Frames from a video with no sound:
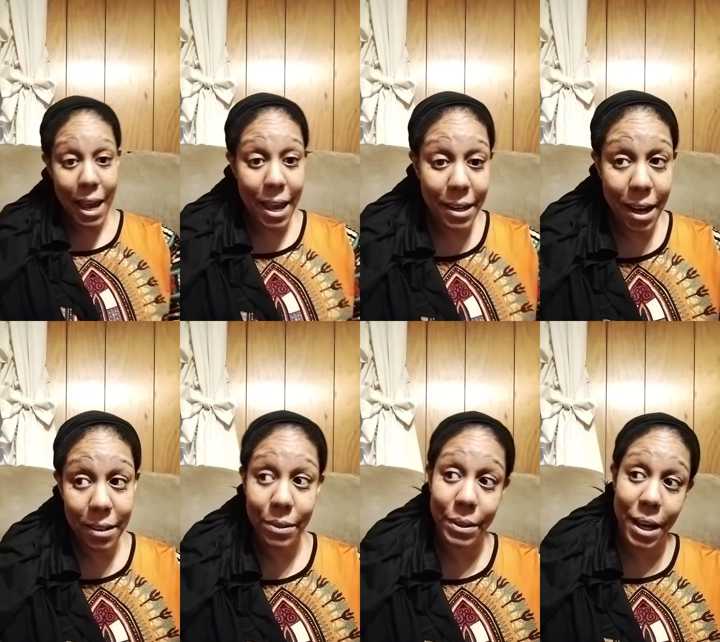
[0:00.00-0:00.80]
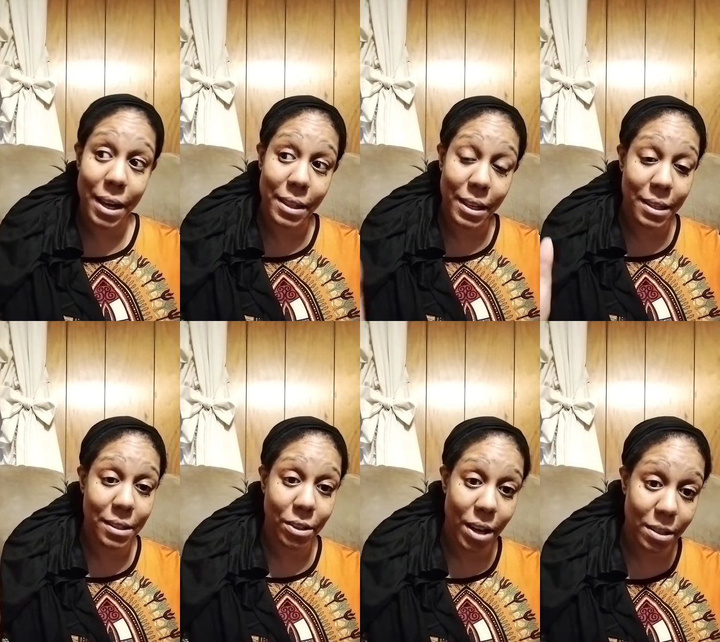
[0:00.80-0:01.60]
And hallelujah that he
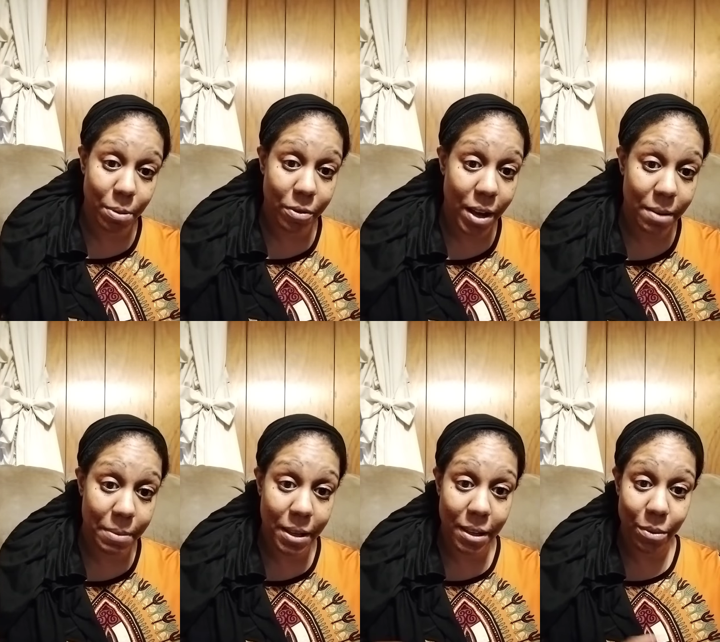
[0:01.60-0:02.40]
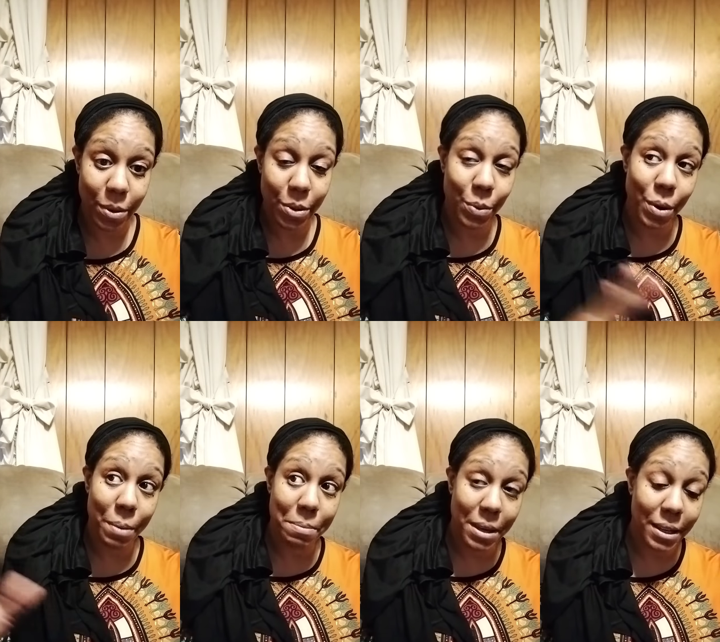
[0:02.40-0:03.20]
still has provided me with a,
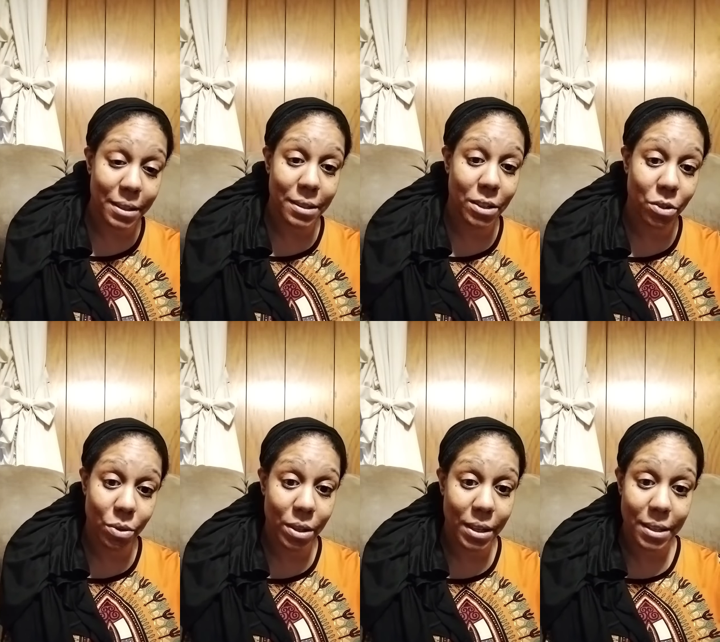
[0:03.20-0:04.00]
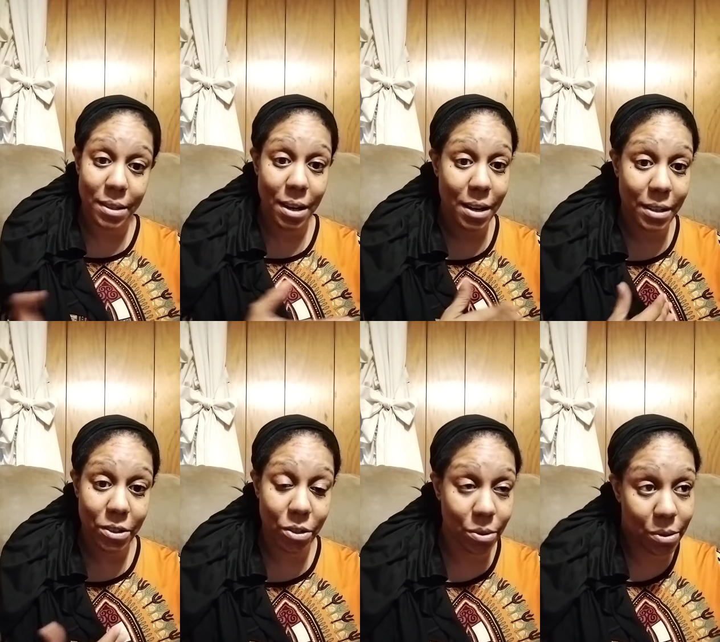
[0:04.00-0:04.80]
a means to do the things that I
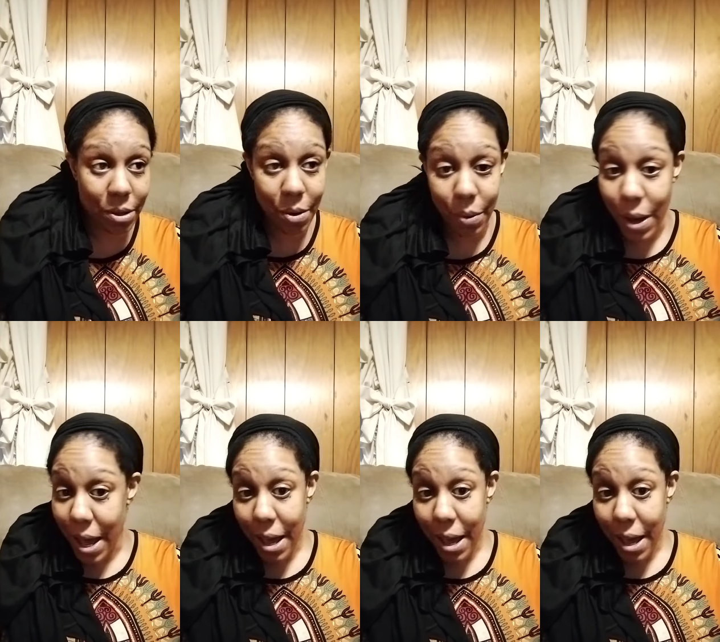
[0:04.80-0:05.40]
need to. So